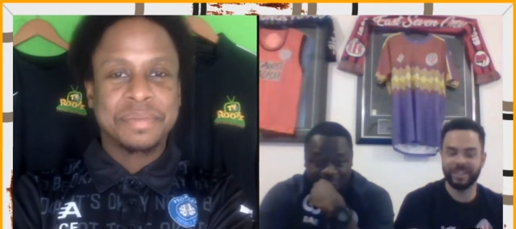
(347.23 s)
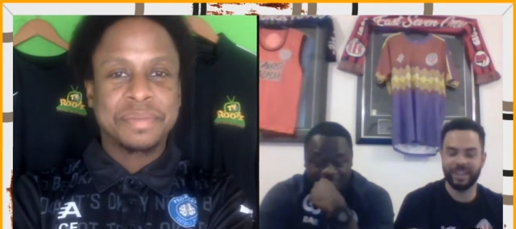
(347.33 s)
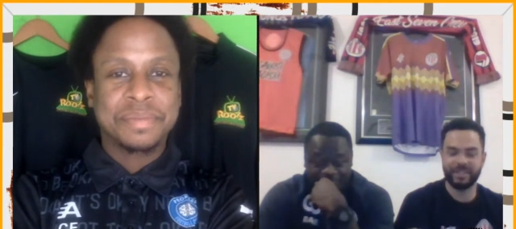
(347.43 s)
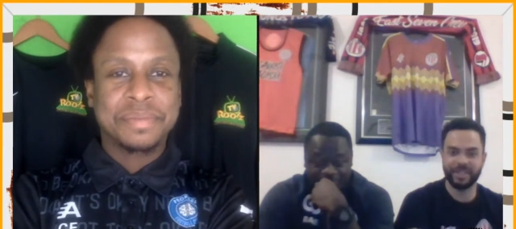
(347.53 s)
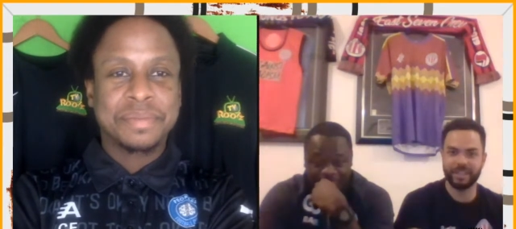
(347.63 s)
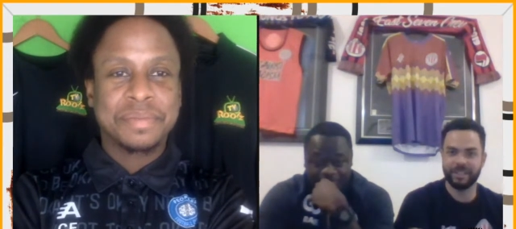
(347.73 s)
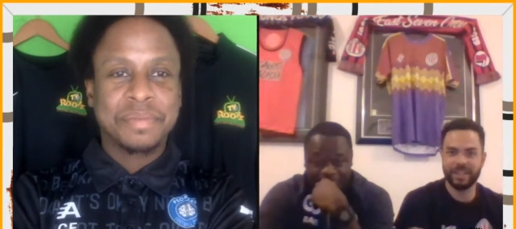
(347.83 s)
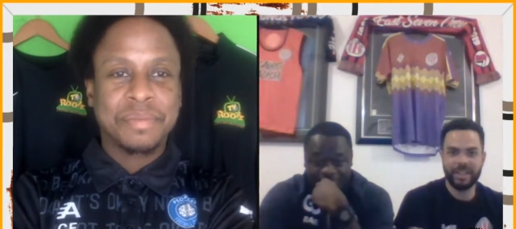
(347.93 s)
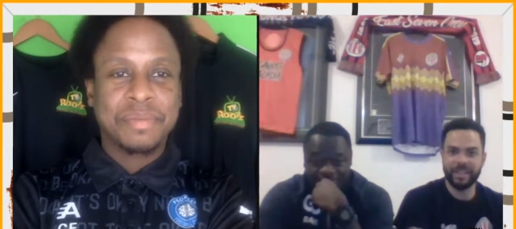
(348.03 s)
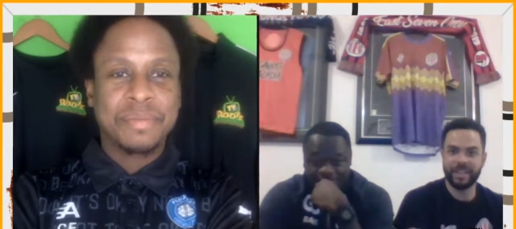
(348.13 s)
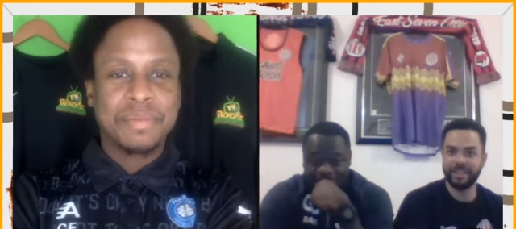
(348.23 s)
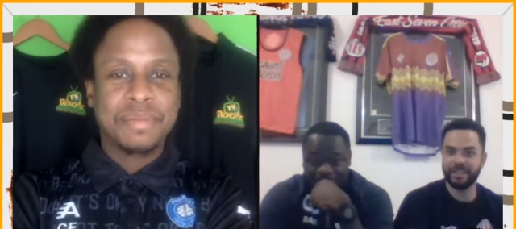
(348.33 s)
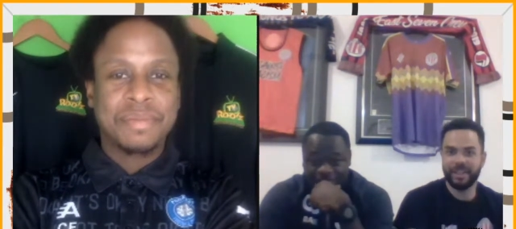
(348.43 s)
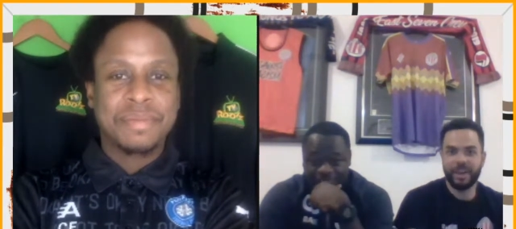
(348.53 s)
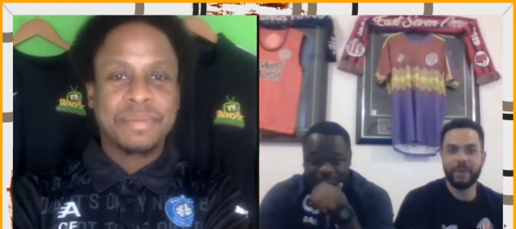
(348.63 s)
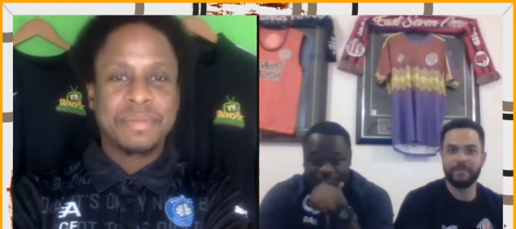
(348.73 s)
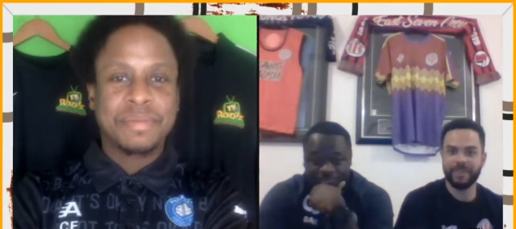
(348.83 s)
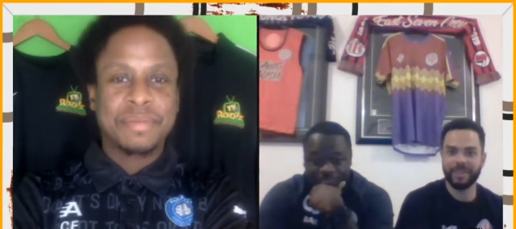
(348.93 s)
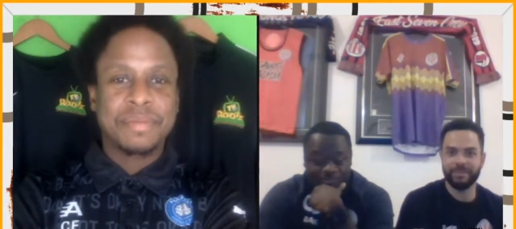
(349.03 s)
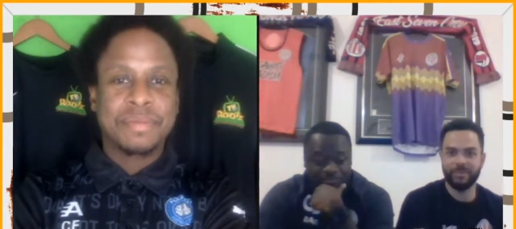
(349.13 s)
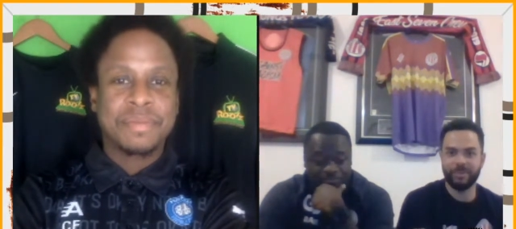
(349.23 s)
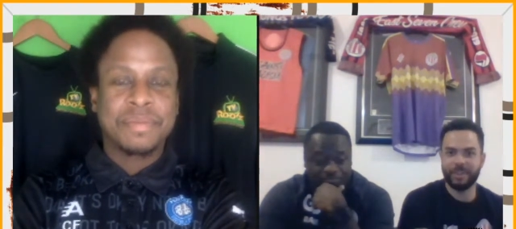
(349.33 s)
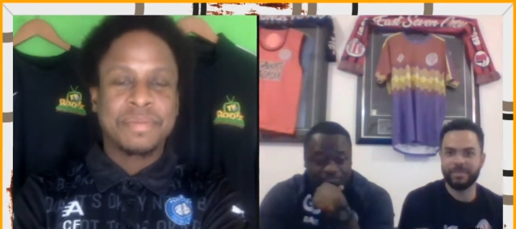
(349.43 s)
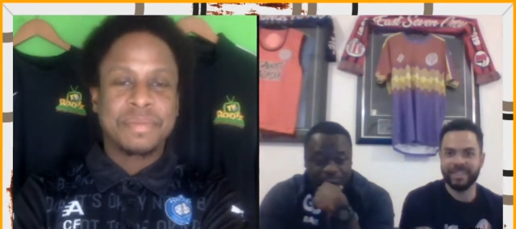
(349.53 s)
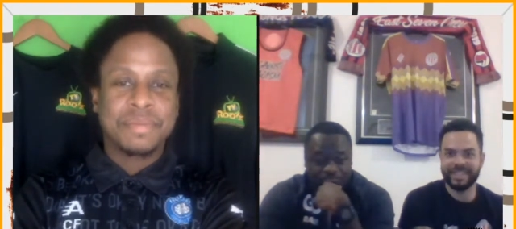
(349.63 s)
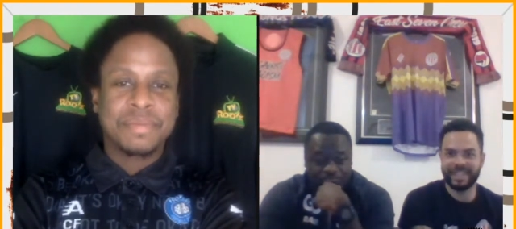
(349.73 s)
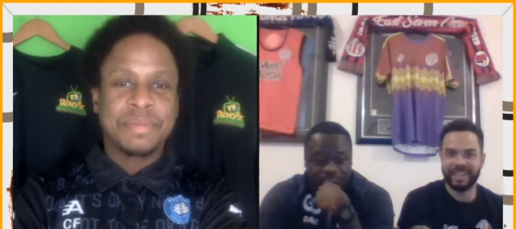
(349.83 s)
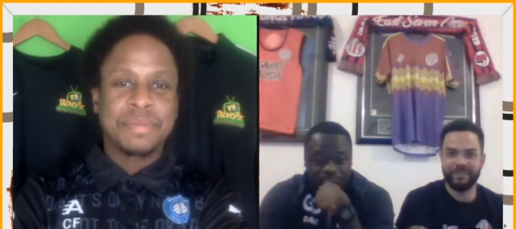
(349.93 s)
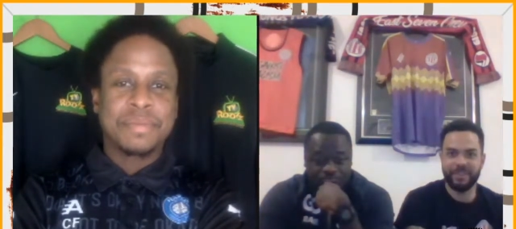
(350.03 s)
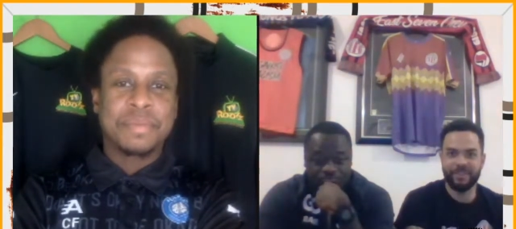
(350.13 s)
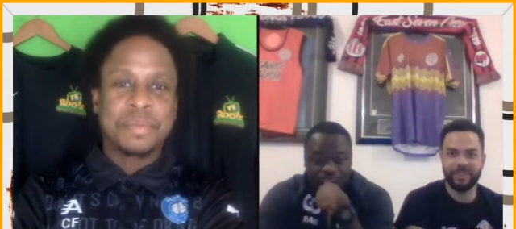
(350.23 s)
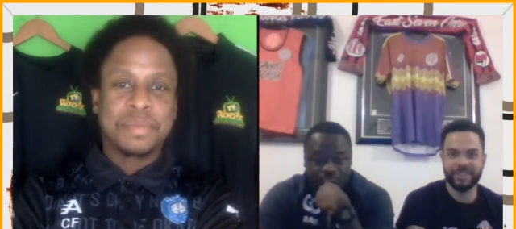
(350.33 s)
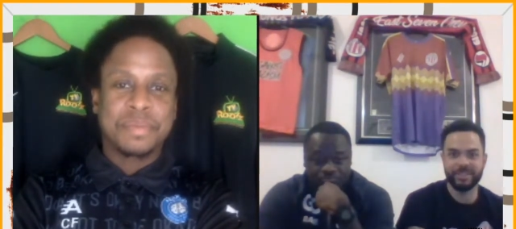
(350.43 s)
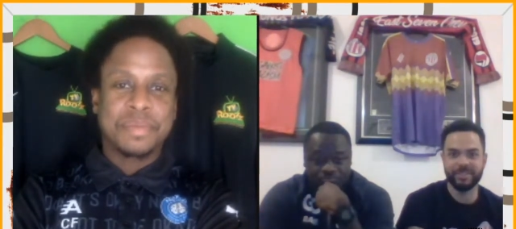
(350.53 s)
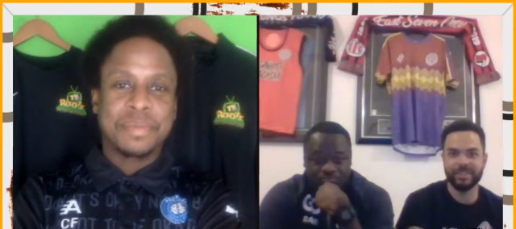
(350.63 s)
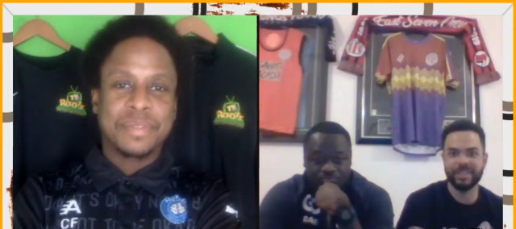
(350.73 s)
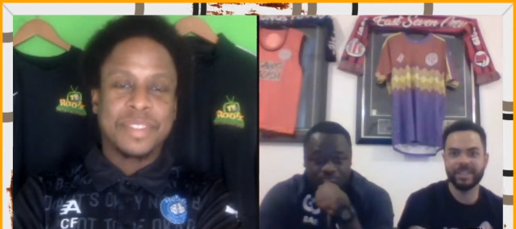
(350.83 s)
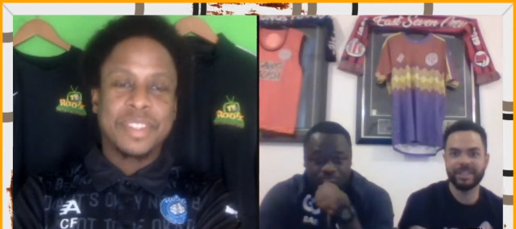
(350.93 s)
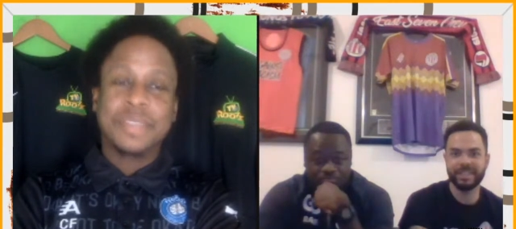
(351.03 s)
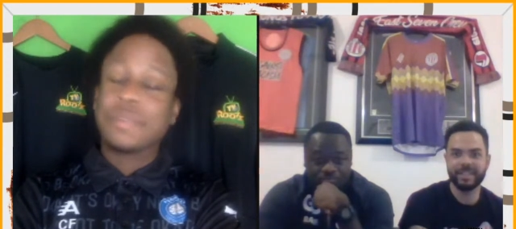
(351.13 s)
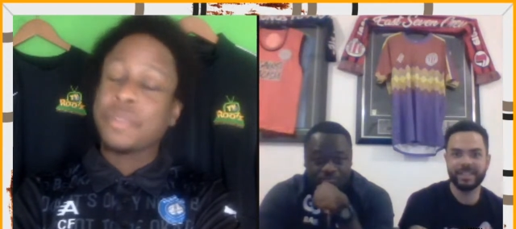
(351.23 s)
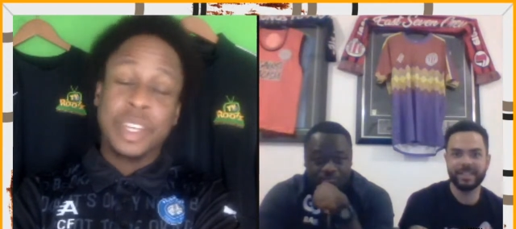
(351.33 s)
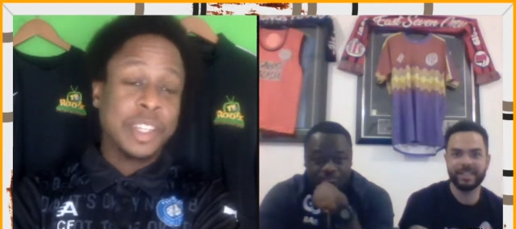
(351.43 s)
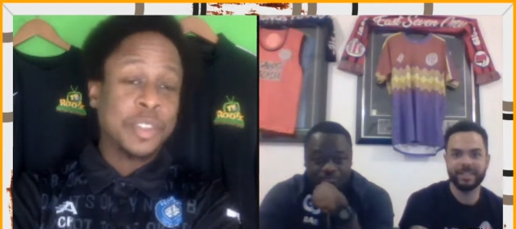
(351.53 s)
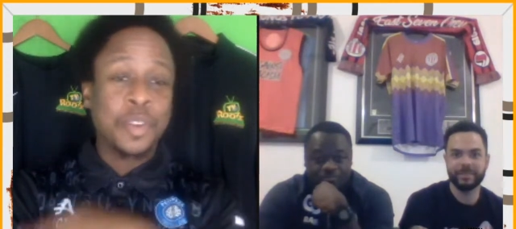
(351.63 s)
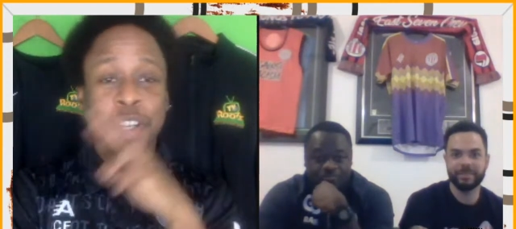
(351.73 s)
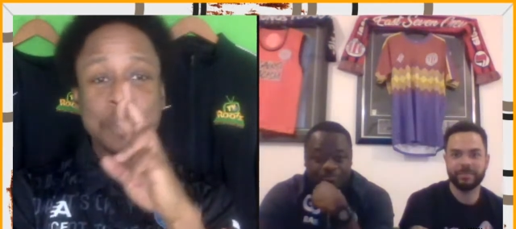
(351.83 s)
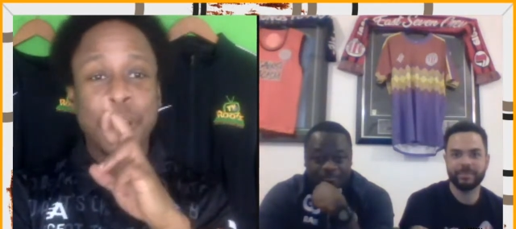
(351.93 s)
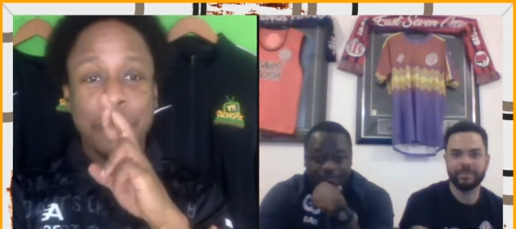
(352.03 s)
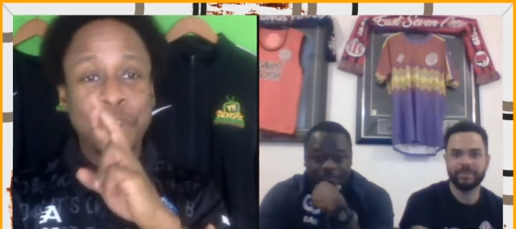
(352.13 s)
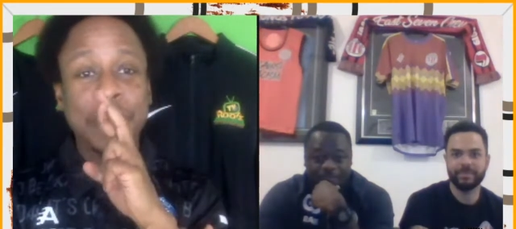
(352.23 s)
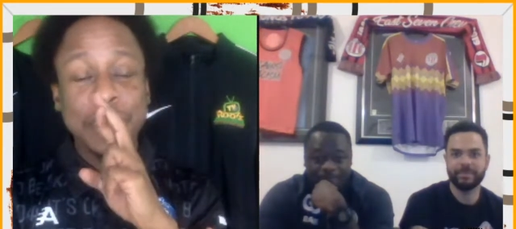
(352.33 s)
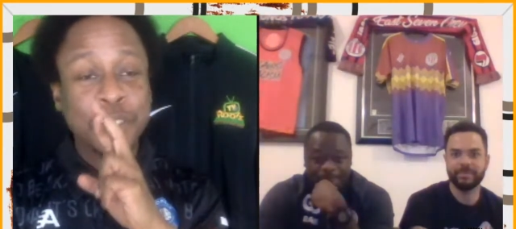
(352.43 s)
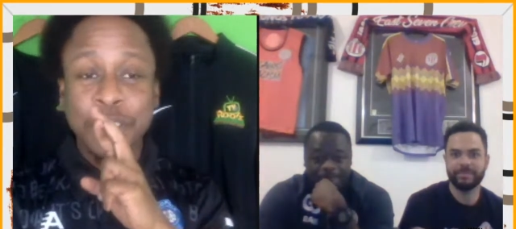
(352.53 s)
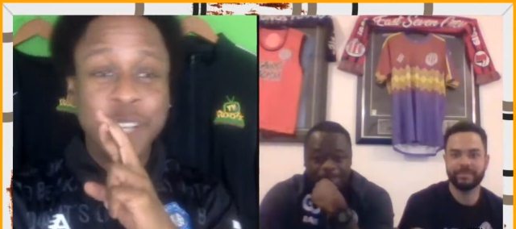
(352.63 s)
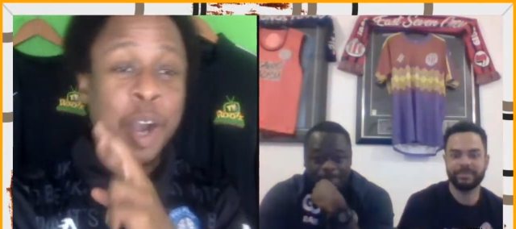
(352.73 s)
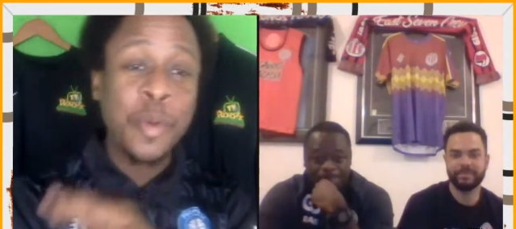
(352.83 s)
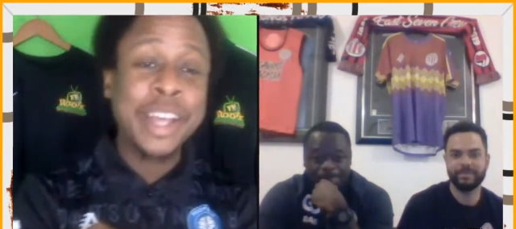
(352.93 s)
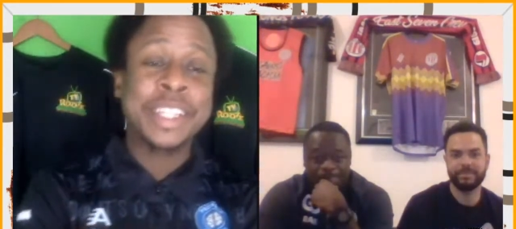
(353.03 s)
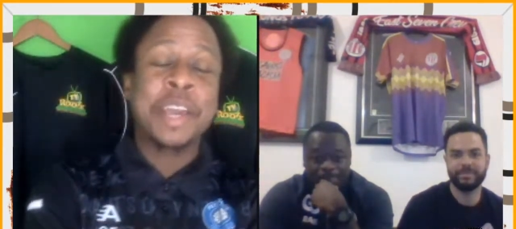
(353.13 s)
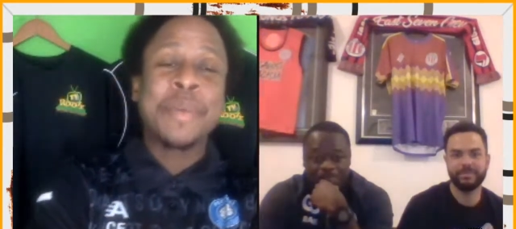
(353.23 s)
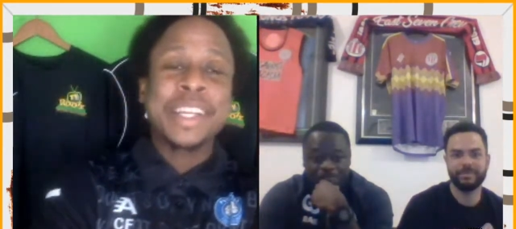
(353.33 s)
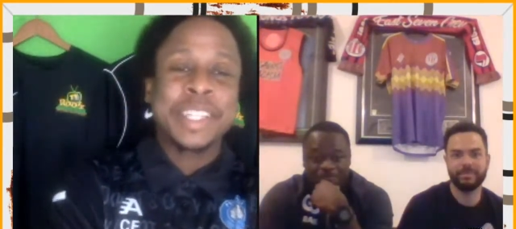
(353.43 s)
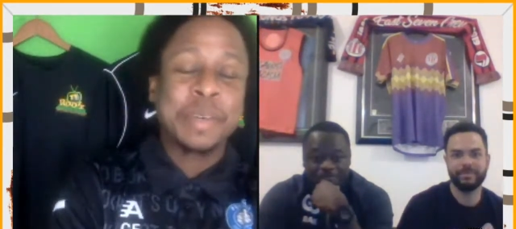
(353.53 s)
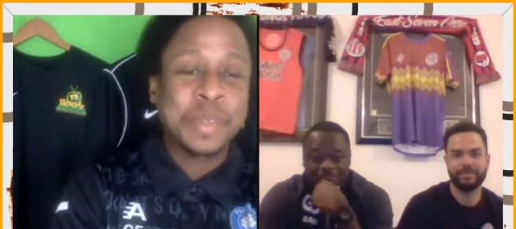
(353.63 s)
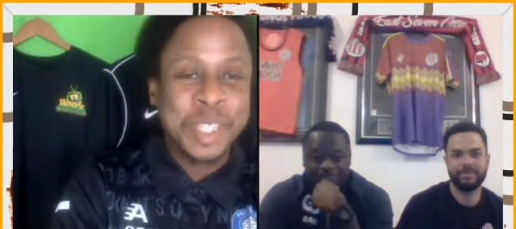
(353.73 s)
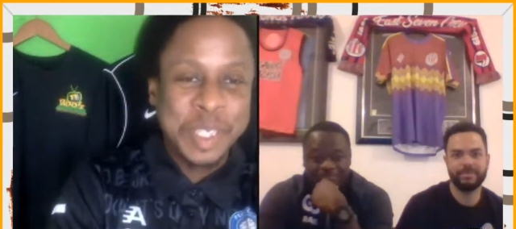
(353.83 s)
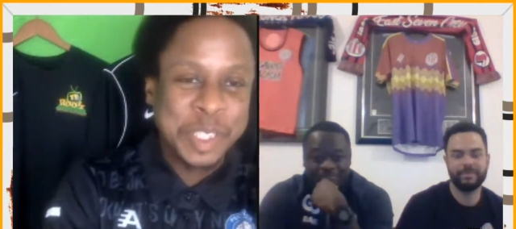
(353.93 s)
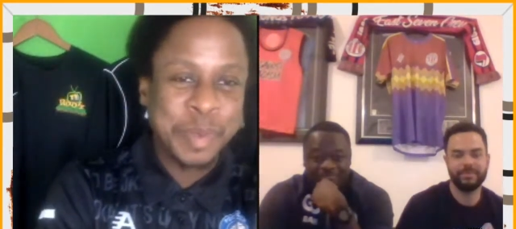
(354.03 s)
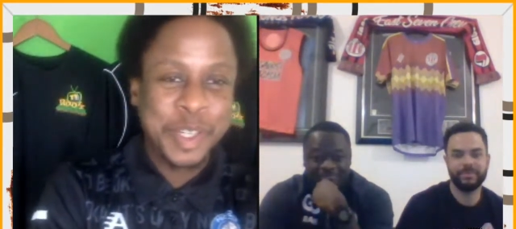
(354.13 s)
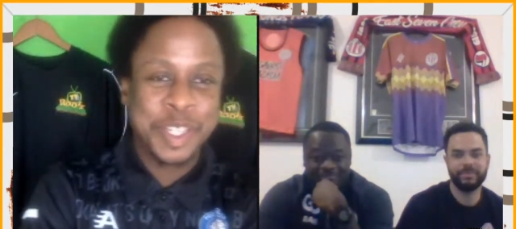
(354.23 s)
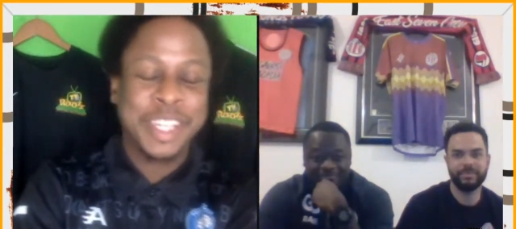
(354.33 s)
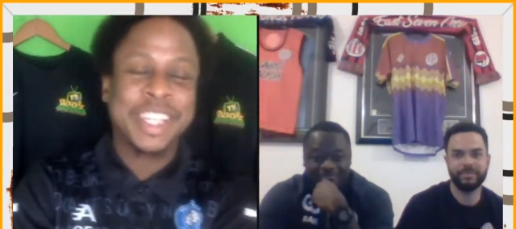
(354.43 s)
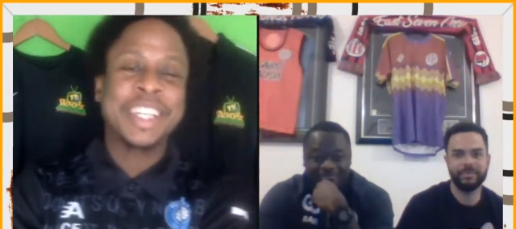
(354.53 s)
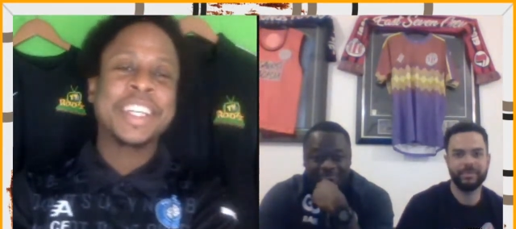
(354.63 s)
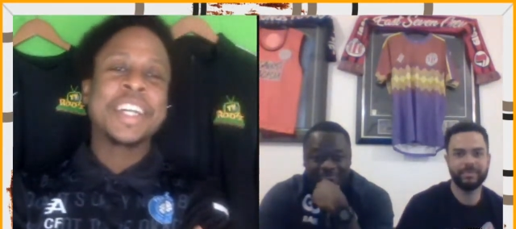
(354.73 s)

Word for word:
Speaker 1: in your life. So yeah, hopefully more of them scenes again very, very soon.
Speaker 2: Fingers crossed, man. Fingers crossed. Can't wait to get back to them scenes, especially.